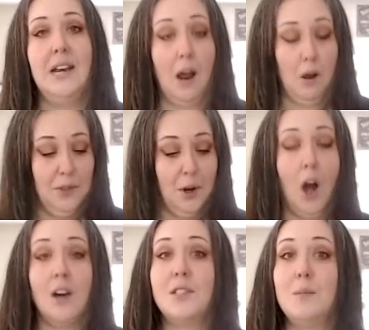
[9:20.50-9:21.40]
Now,
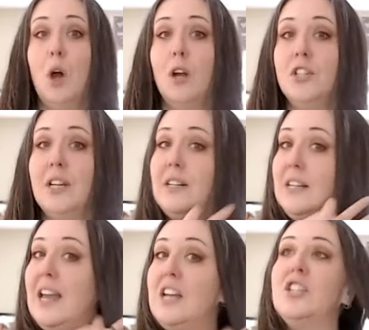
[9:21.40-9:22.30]
there are some
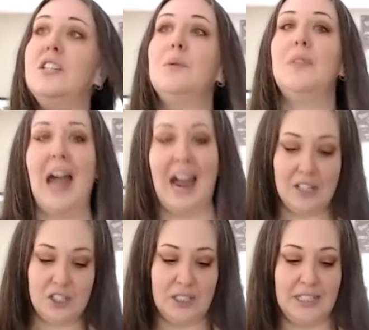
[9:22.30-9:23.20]
contraindications with
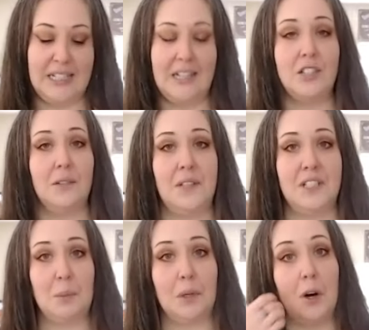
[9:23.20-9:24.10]
actually each of
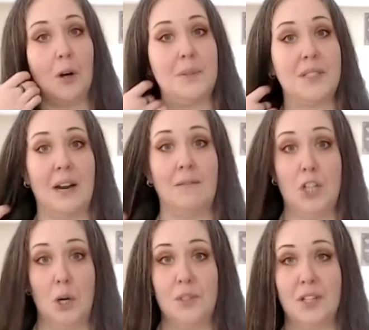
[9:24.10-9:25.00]
these herbs that I've
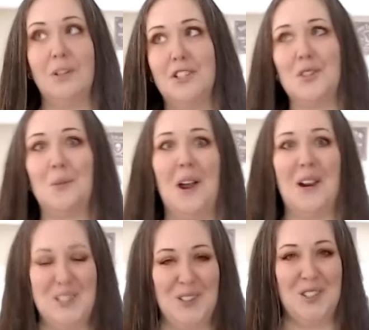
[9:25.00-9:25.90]
chosen, which is
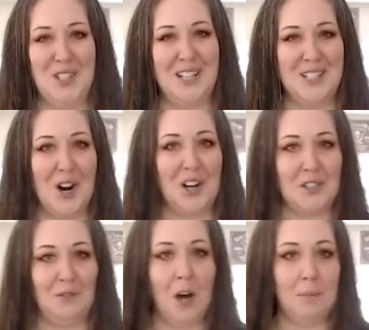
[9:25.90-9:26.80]
why I told you we need to talk
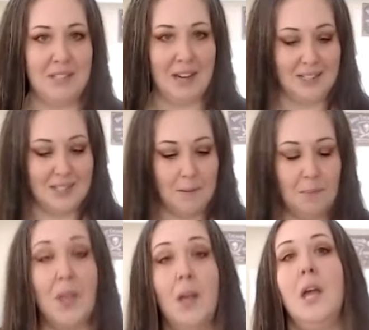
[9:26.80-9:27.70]
to a pharmacist.
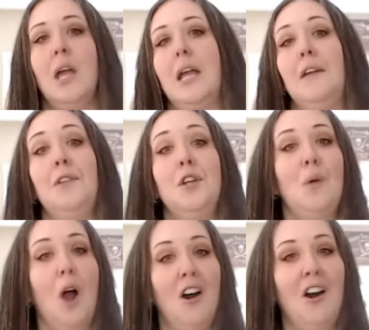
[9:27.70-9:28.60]
If
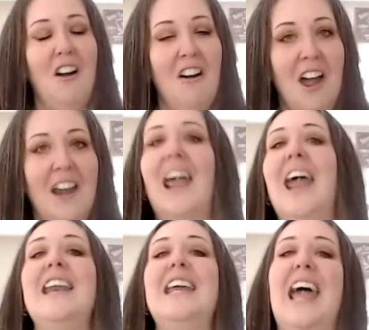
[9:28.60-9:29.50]
you are on
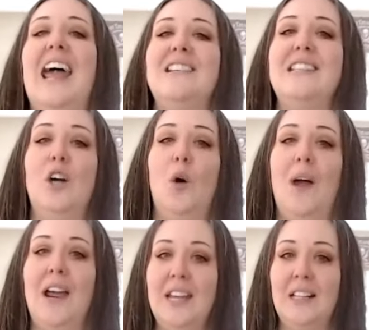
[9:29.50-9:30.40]
any
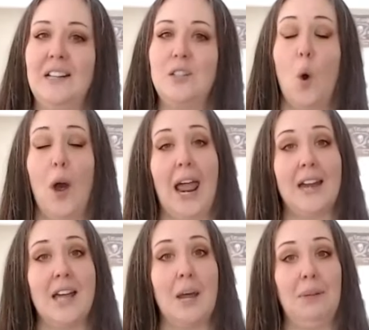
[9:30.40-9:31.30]
anticoagulant or
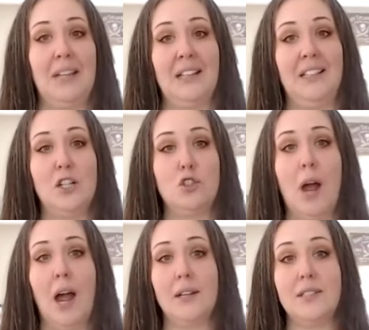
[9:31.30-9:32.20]
antiplatelet
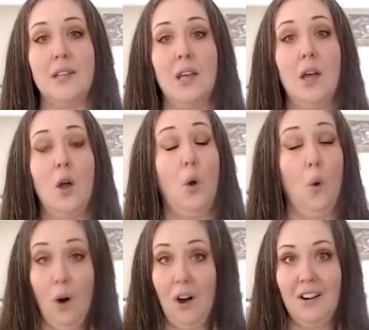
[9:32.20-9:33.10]
drugs,
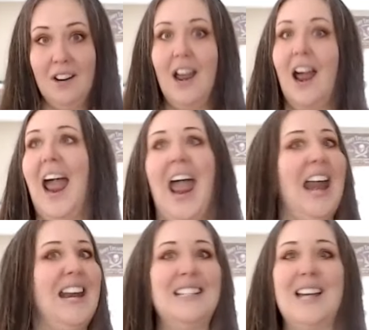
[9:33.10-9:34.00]
or
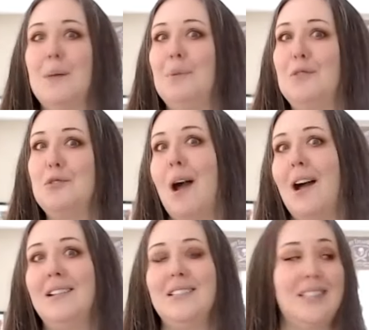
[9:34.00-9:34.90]
any type of
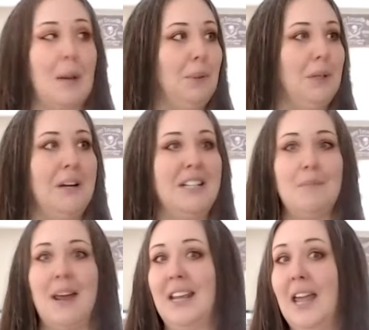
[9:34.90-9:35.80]
drugs,
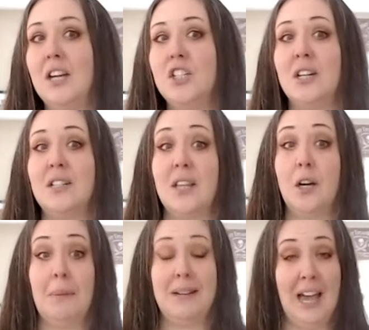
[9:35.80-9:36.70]
supplements, medications
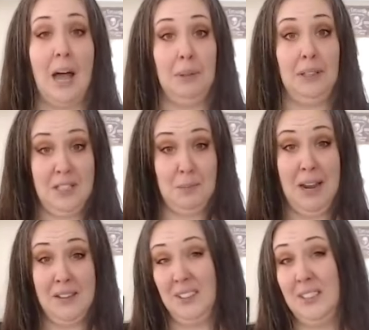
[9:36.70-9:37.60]
that are metabolized
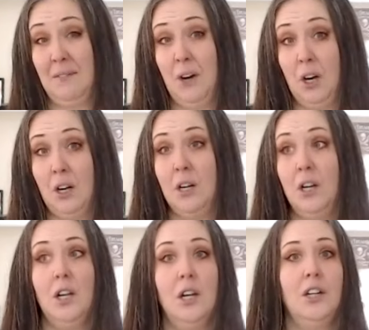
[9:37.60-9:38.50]
by the liver,
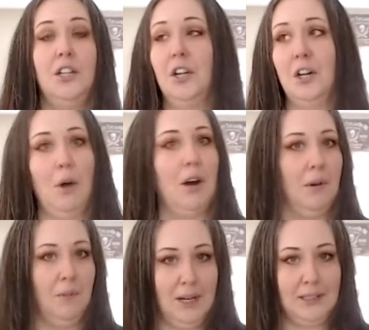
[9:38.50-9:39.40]
you're going to want
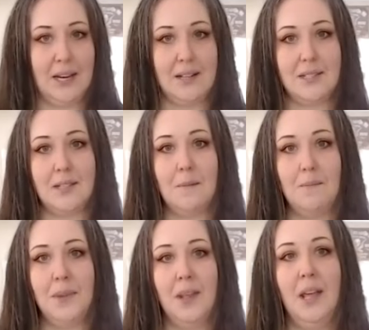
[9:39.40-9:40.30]
to avoid this,
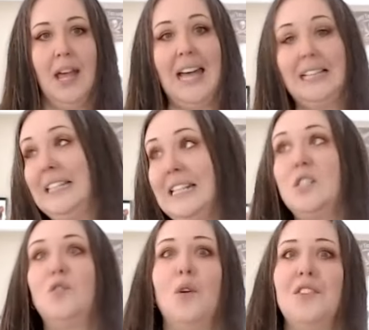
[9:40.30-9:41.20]
at
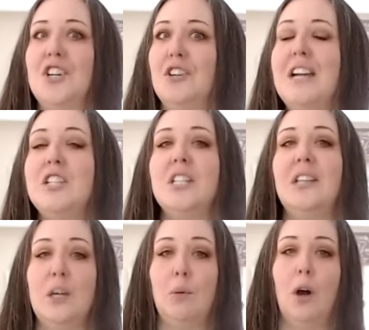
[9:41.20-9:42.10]
least for the duration
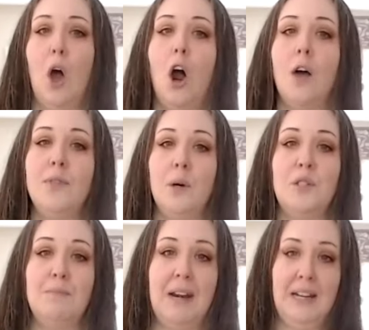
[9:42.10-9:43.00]
that you are on
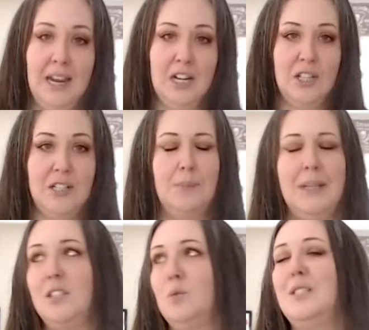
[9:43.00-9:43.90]
those medications,
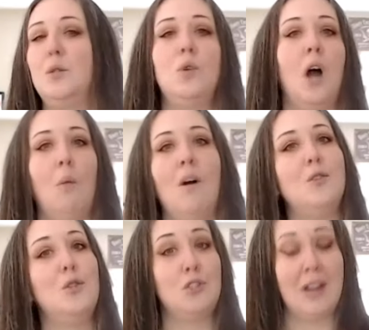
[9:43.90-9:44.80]
because we do not
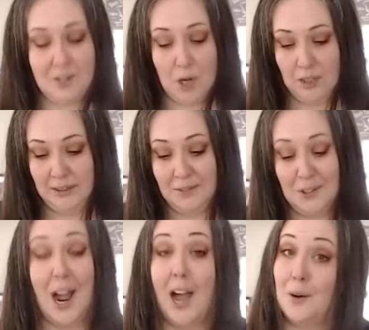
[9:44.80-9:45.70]
want to stress our
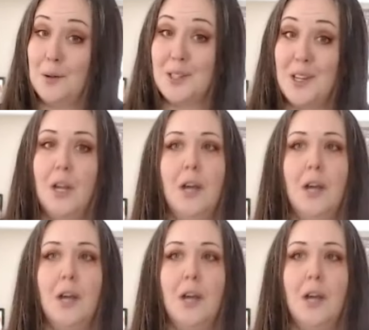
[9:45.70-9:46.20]
liver out.